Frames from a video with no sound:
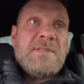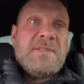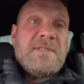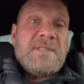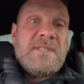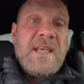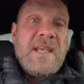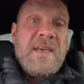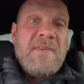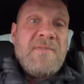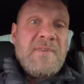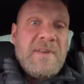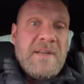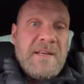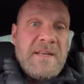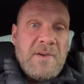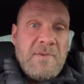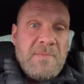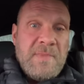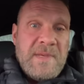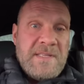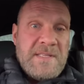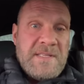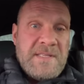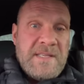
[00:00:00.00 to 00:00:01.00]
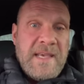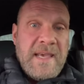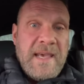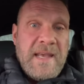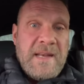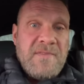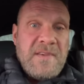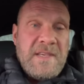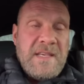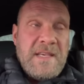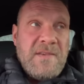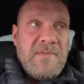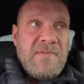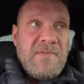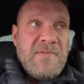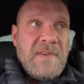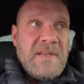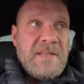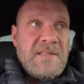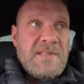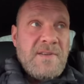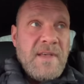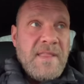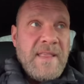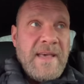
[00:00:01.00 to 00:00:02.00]
definitely don't be scared of eating
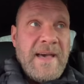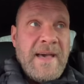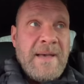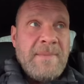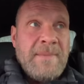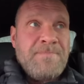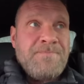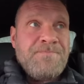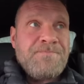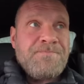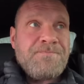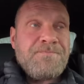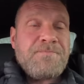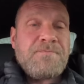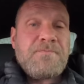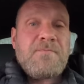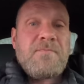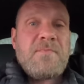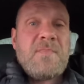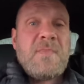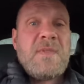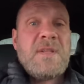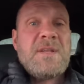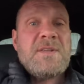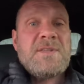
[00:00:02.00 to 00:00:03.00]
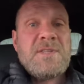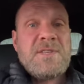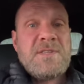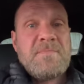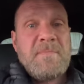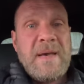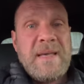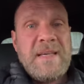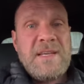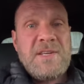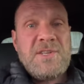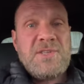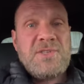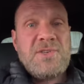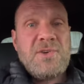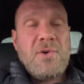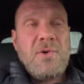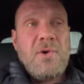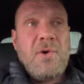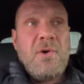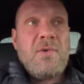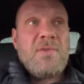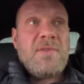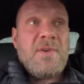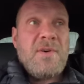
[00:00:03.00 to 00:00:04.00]
things like that. Just make
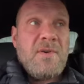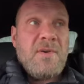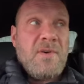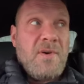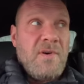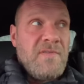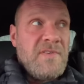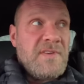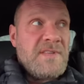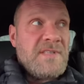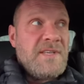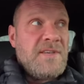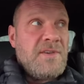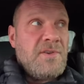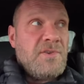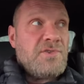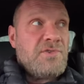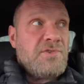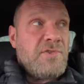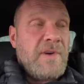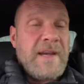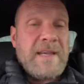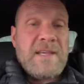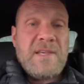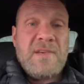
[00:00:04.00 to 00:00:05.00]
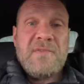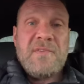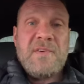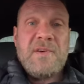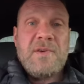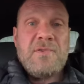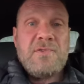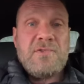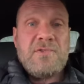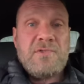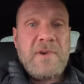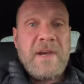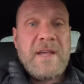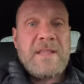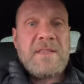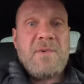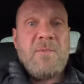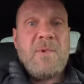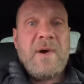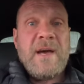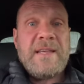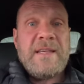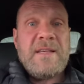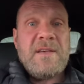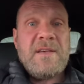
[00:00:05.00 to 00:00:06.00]
sure that obviously you track your food, track the
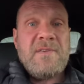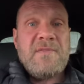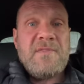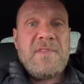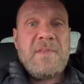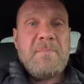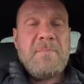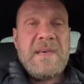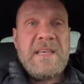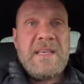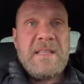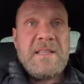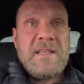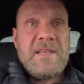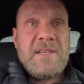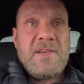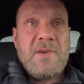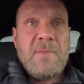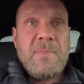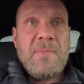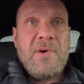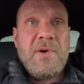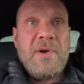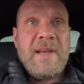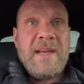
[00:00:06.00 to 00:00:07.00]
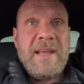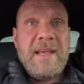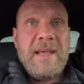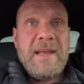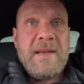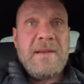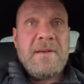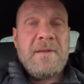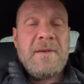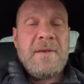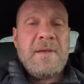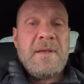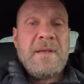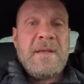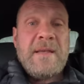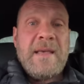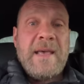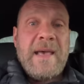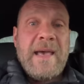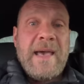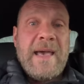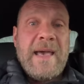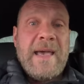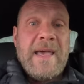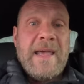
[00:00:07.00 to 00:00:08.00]
weight of the meat that you're putting in,
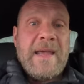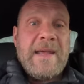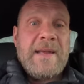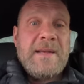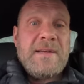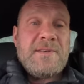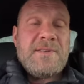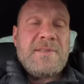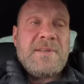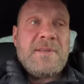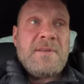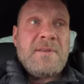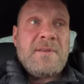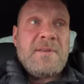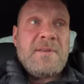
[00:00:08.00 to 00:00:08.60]
and